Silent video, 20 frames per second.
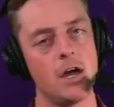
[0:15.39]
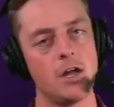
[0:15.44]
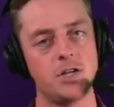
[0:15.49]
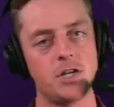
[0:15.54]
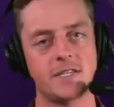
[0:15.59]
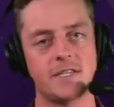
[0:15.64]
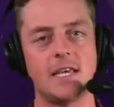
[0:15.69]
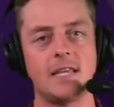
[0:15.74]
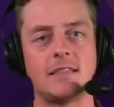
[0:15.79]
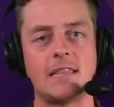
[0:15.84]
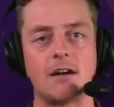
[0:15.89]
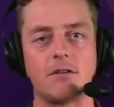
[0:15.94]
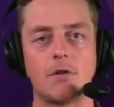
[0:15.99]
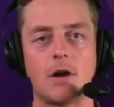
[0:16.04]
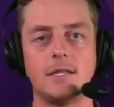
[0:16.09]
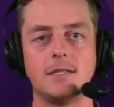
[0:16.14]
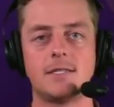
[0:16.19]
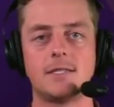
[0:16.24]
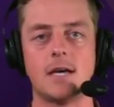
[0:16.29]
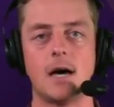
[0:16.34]
Just hit that
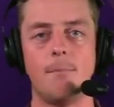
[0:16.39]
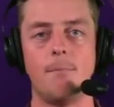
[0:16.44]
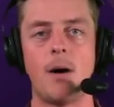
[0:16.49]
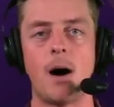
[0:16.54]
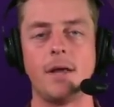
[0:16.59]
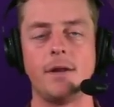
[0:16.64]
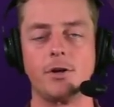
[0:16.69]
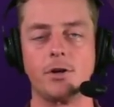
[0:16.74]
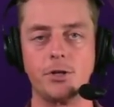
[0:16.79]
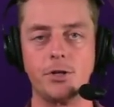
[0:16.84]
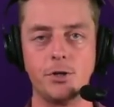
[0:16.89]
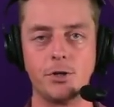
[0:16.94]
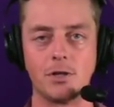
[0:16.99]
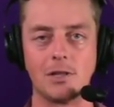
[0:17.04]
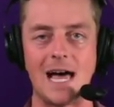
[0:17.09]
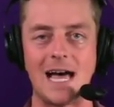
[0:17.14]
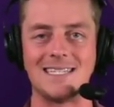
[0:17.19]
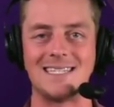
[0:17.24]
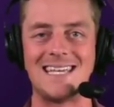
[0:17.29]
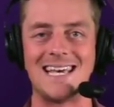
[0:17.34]
red sub button or
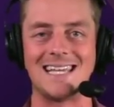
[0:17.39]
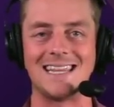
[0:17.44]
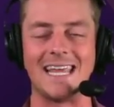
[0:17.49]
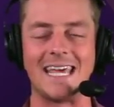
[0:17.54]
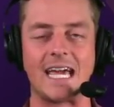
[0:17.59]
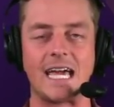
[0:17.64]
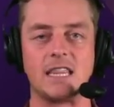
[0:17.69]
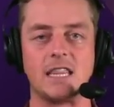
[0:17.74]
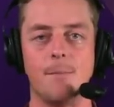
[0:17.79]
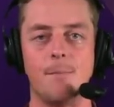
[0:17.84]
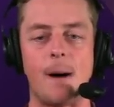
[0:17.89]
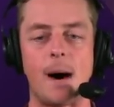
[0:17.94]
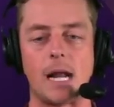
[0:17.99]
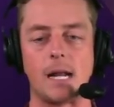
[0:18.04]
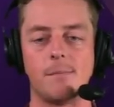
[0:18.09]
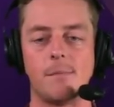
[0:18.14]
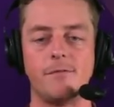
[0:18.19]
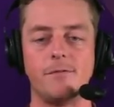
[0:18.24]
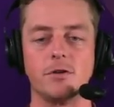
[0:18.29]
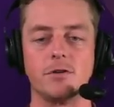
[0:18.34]
utilize that link at the
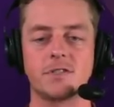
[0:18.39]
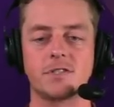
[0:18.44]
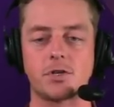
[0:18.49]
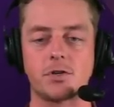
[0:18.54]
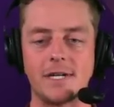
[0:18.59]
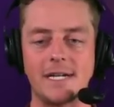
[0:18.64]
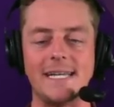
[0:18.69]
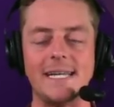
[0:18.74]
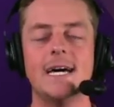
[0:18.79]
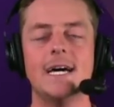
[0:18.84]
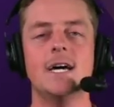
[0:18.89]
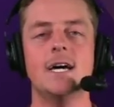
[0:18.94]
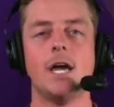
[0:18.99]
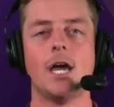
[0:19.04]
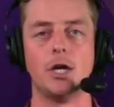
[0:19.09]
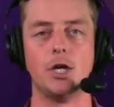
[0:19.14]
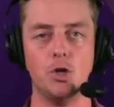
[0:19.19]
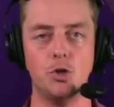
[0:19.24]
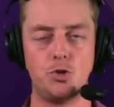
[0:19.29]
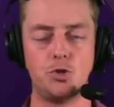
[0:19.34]
bottom of your screen,
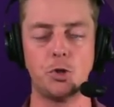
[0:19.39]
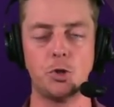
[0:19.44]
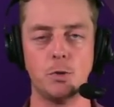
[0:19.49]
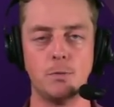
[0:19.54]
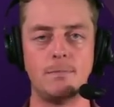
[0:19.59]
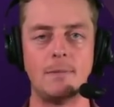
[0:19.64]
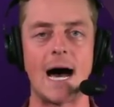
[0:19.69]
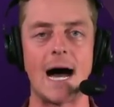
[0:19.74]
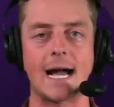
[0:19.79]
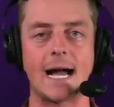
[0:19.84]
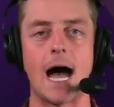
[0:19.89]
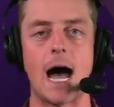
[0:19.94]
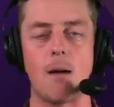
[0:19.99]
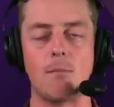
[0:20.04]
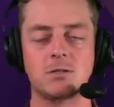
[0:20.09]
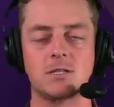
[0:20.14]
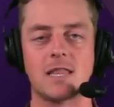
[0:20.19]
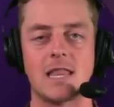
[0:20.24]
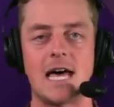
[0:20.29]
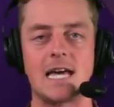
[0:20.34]

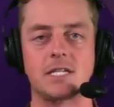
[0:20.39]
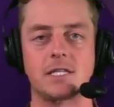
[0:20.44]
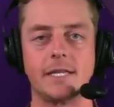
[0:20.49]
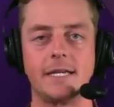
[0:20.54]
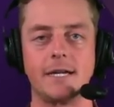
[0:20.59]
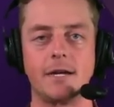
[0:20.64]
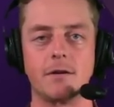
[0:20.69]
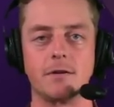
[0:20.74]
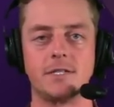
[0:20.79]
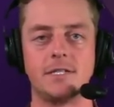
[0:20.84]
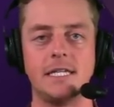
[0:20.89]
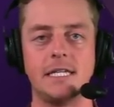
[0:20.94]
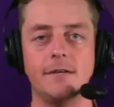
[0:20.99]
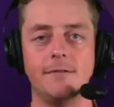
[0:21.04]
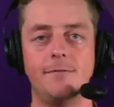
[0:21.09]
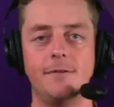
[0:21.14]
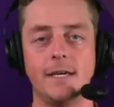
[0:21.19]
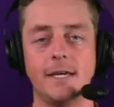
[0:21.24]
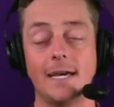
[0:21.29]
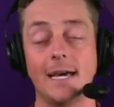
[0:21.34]
youtube.com slash Lakers
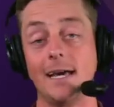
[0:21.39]
TV.